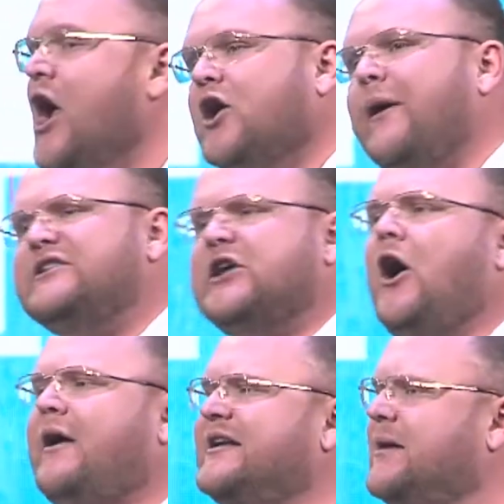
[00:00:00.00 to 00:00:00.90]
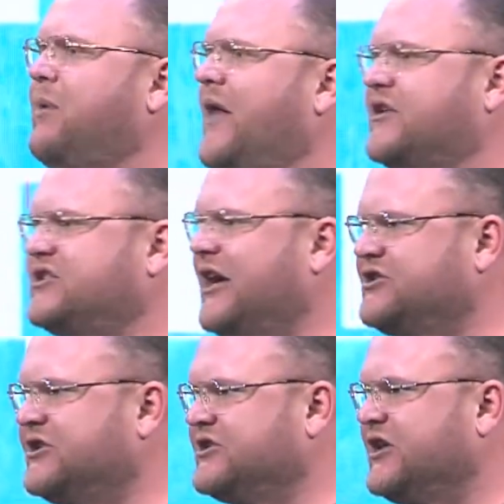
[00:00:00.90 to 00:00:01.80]
quit talking to brother such
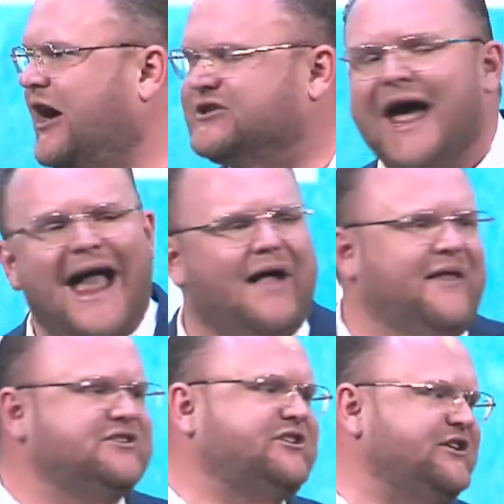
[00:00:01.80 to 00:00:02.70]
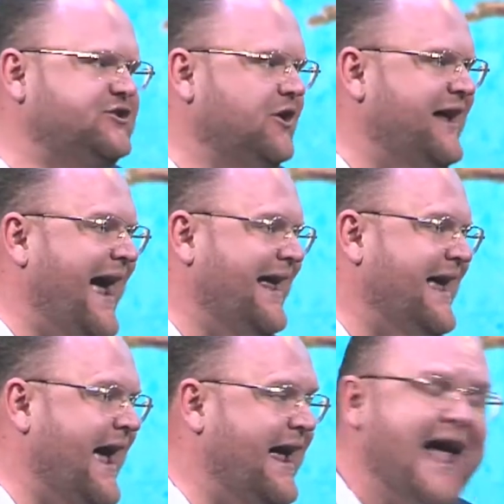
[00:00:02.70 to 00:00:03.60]
and such and then sister yay
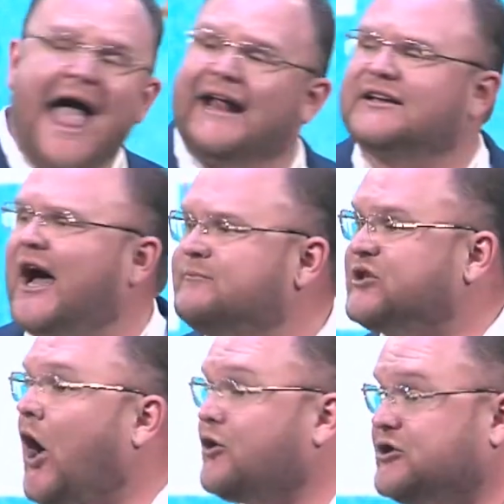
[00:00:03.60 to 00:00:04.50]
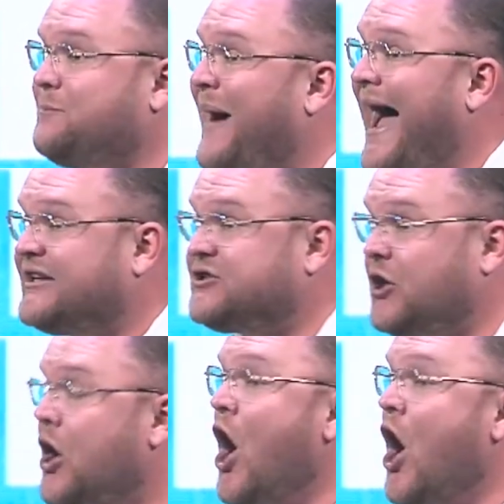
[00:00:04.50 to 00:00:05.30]
yay and come talk to pastor,